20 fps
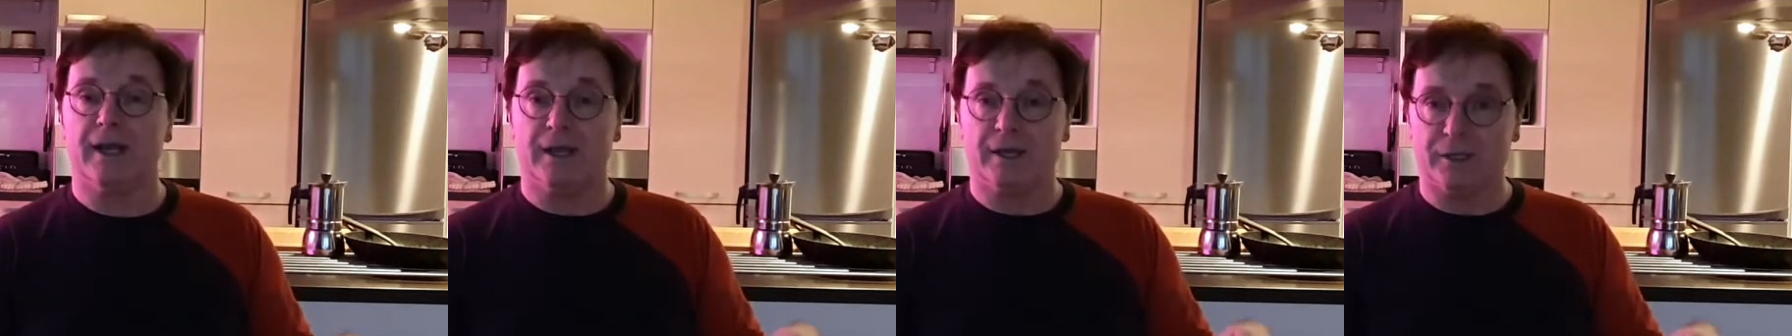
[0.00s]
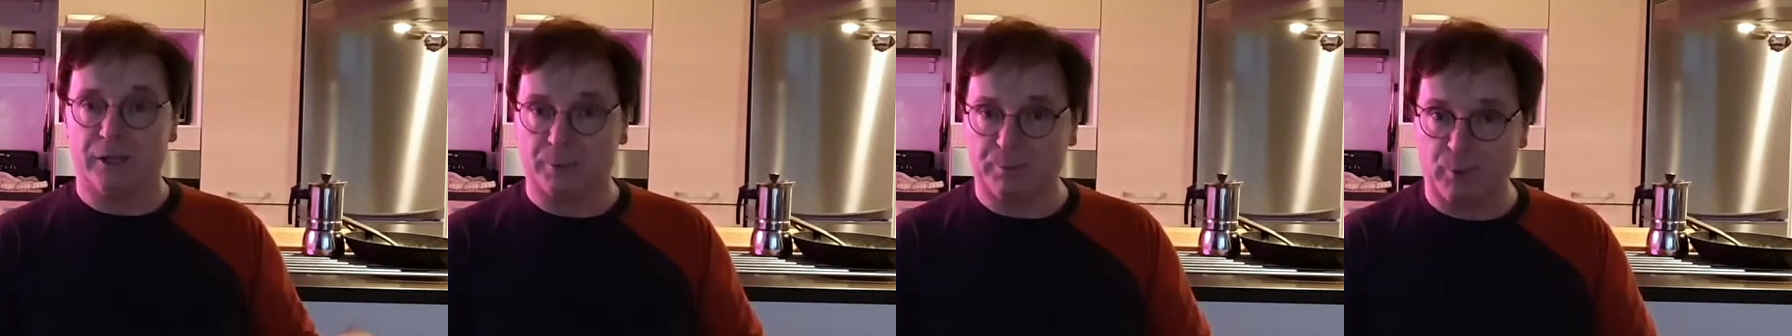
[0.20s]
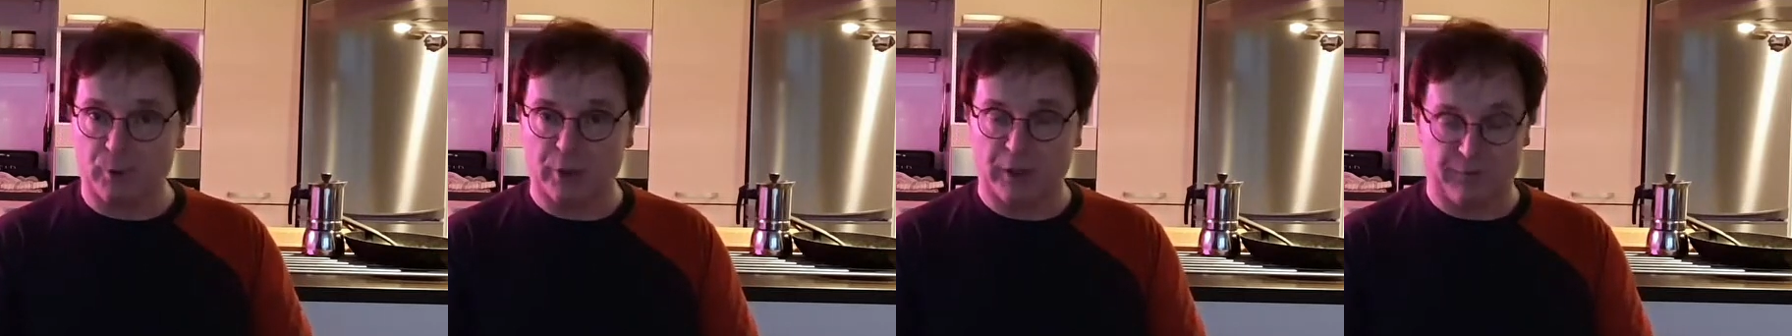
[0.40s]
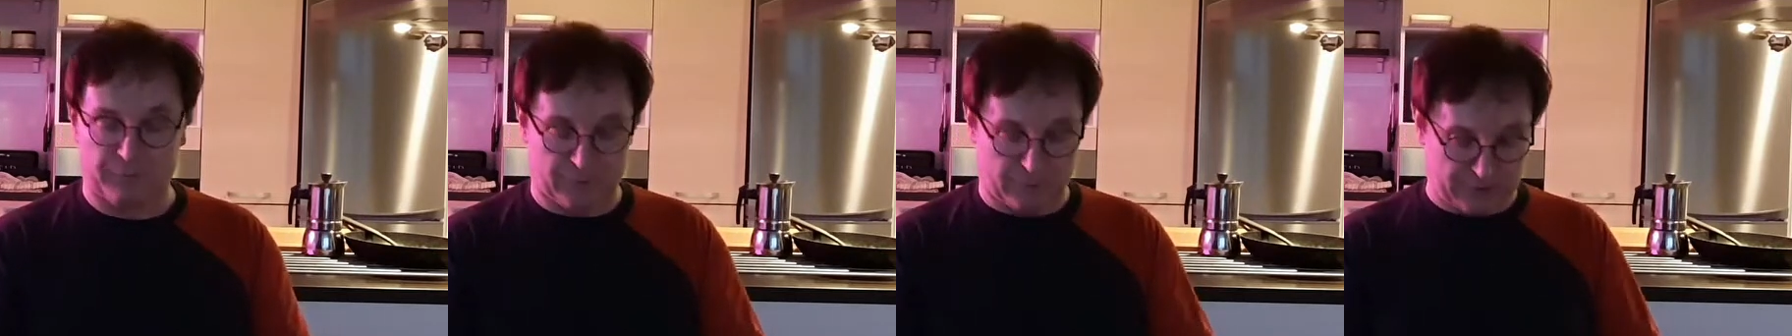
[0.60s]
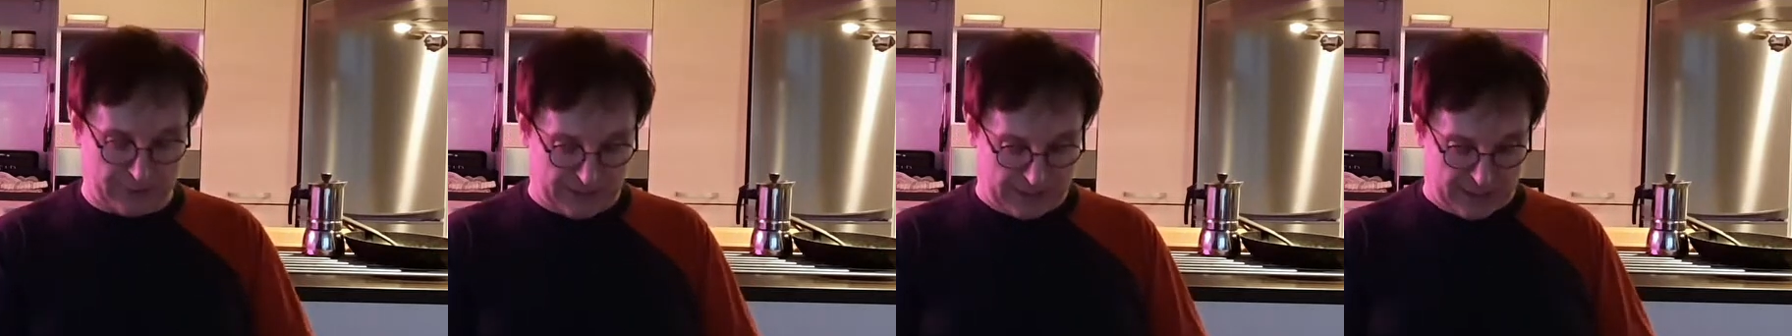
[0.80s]
You put your
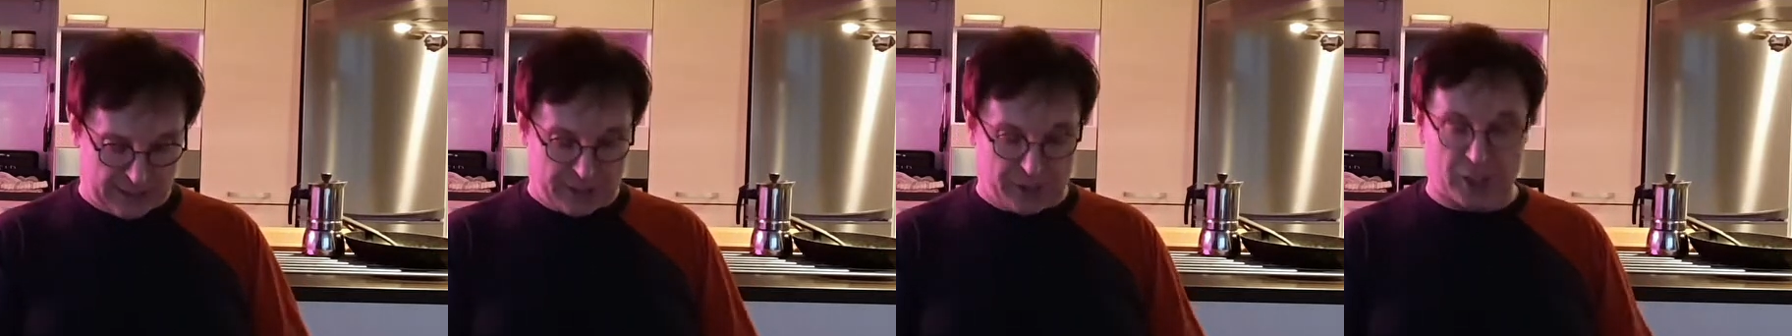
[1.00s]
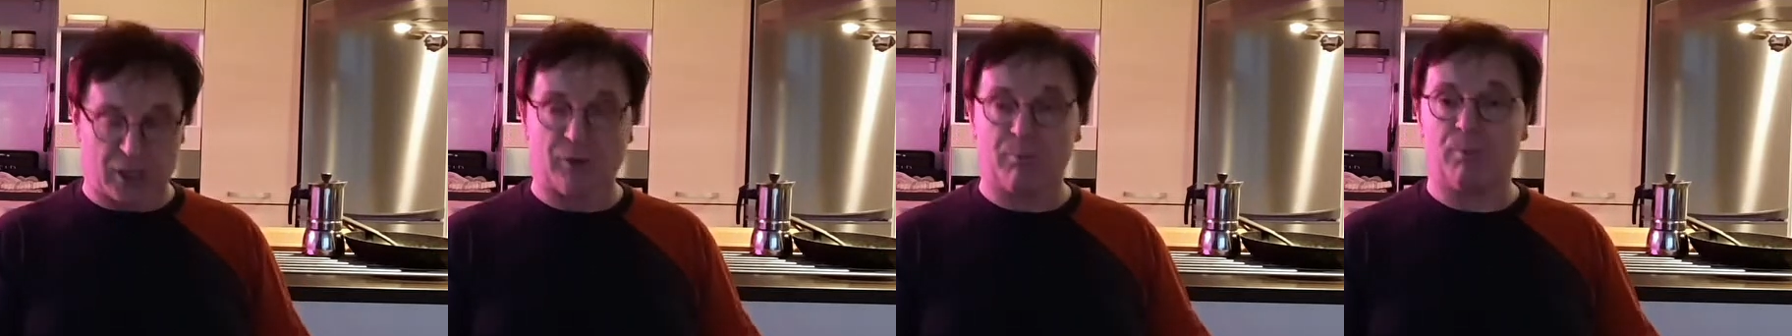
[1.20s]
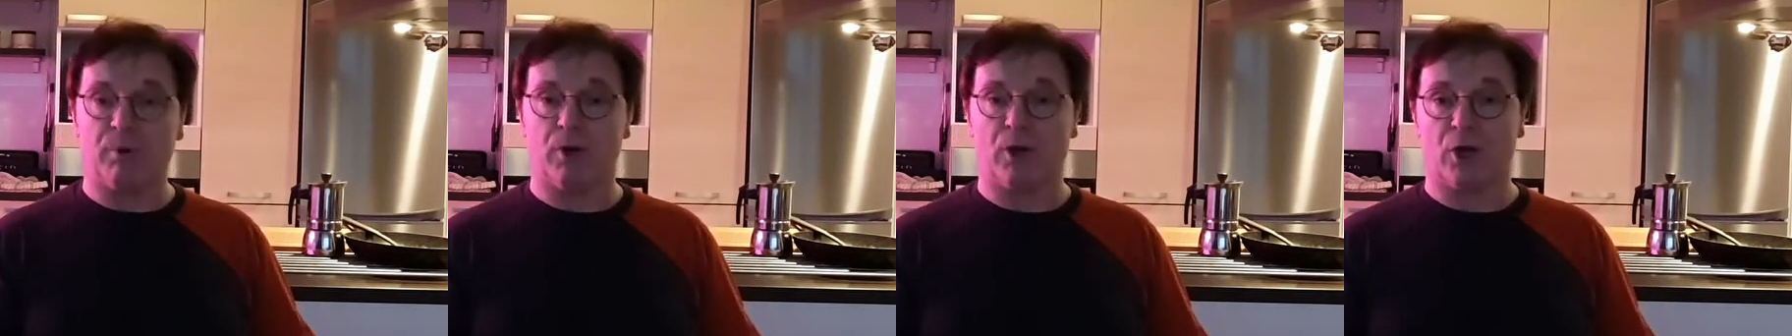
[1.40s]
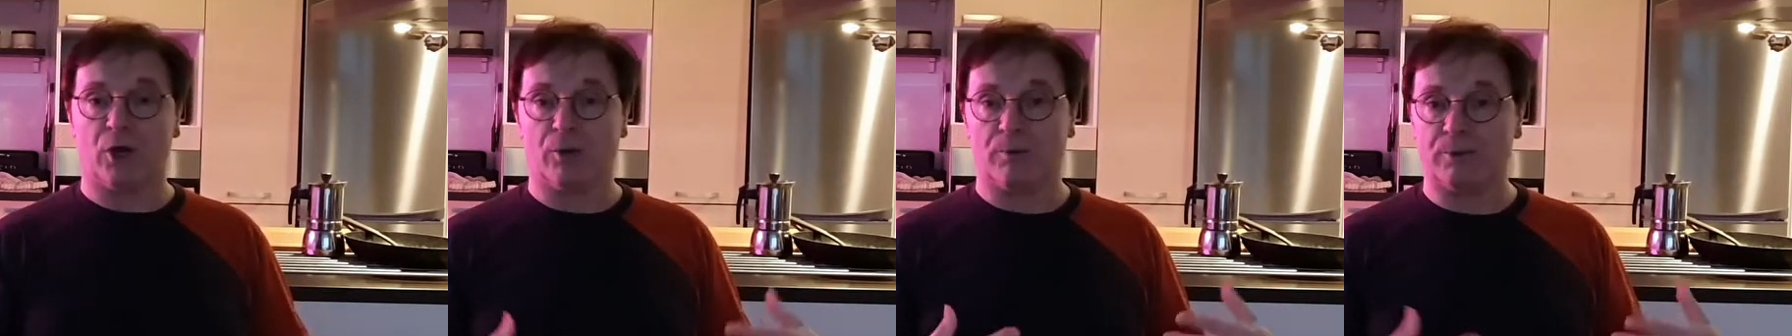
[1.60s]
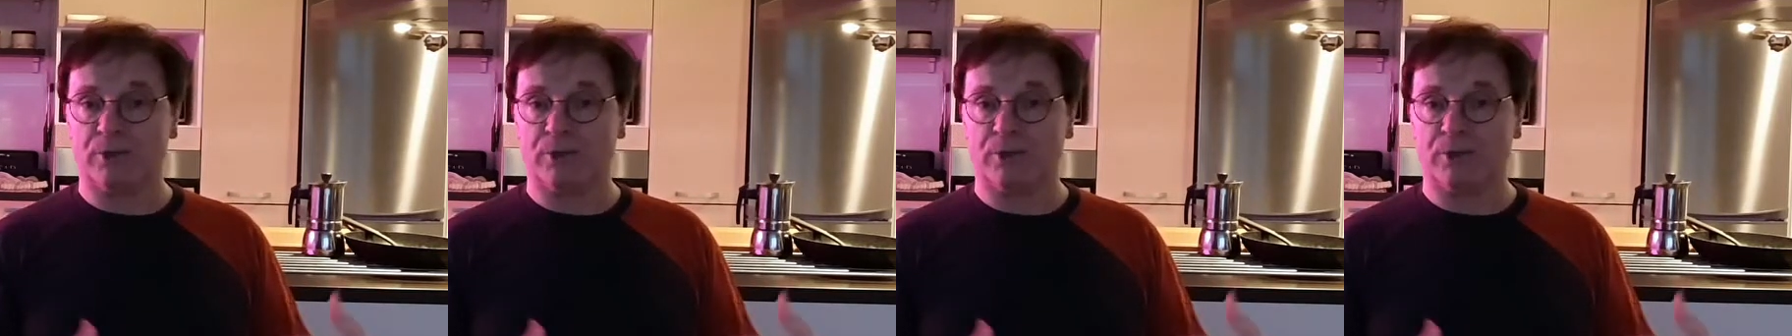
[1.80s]
foot in it and you can pull it up.